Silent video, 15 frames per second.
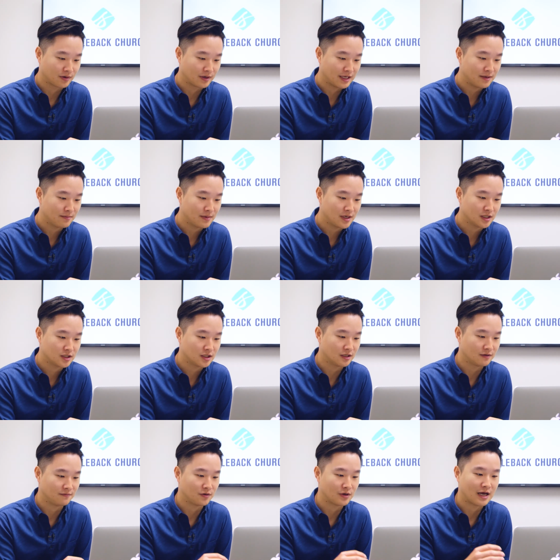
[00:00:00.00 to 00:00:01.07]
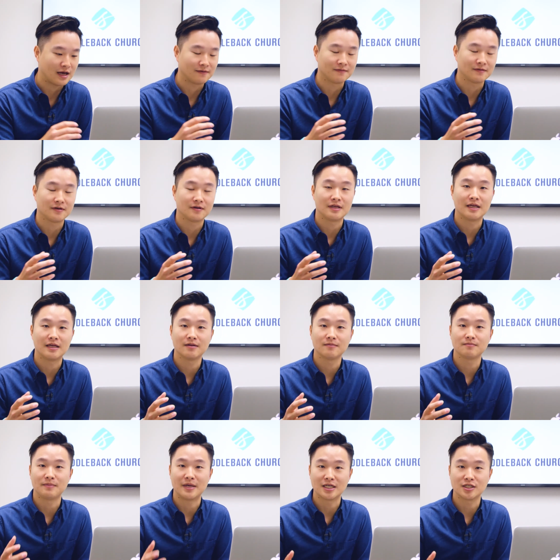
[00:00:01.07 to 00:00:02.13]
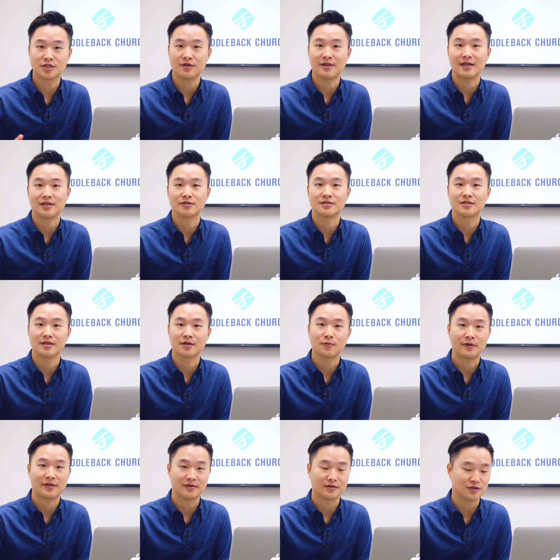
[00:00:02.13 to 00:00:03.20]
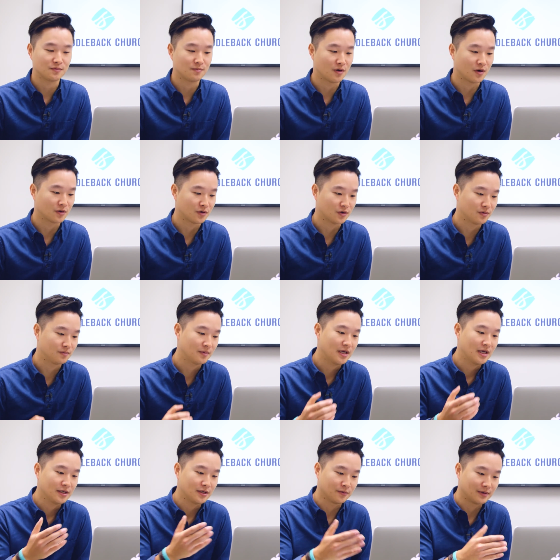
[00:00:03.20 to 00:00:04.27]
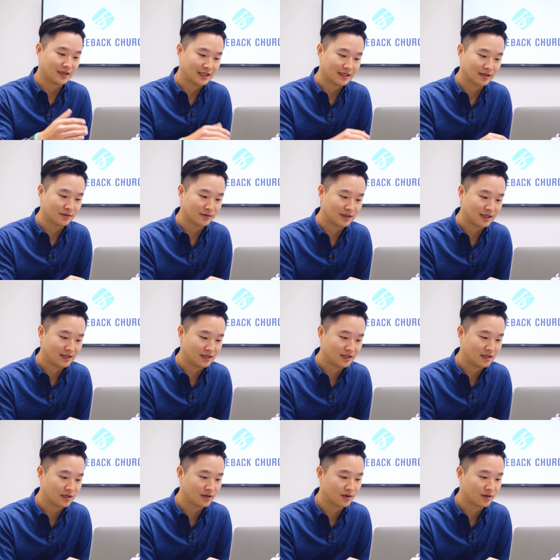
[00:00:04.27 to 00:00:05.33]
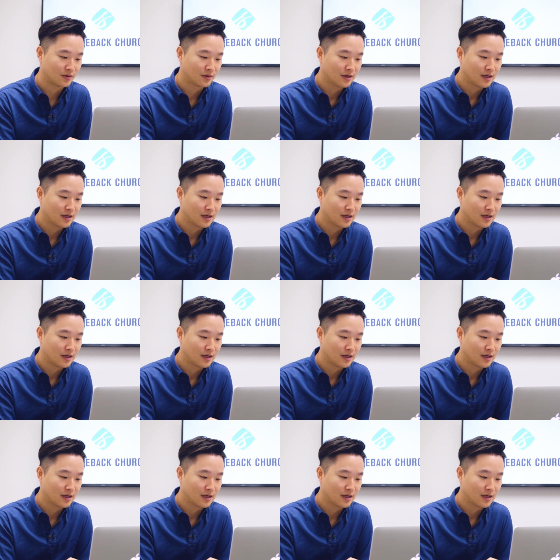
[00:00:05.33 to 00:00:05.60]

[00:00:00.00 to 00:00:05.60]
an image. If you have a picture that you took with your small group, you would include it here.